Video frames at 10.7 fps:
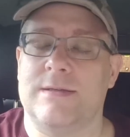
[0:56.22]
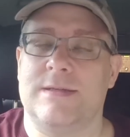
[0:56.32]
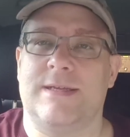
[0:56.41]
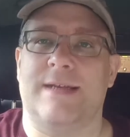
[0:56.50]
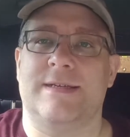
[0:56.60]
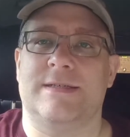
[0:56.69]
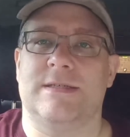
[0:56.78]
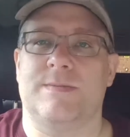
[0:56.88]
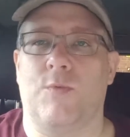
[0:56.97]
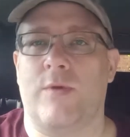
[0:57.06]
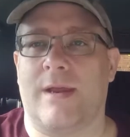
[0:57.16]
the dentist
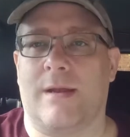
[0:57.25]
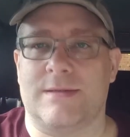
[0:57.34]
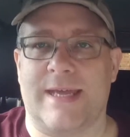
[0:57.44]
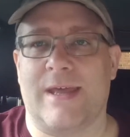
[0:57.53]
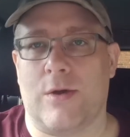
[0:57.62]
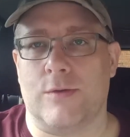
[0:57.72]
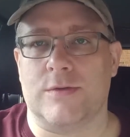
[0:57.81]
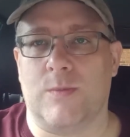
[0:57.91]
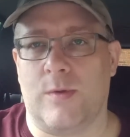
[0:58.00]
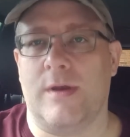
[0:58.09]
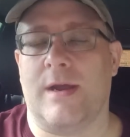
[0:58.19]
this morning, and I'll take it on to
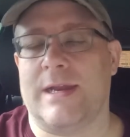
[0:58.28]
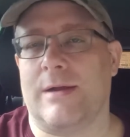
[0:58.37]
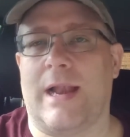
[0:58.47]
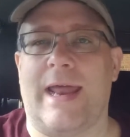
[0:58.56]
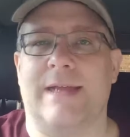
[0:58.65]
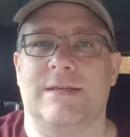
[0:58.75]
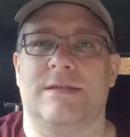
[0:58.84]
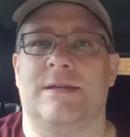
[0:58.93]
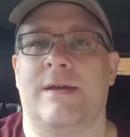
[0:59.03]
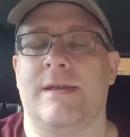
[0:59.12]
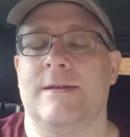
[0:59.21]
work and I'll collect her
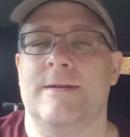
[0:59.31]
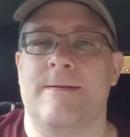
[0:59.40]
tonight,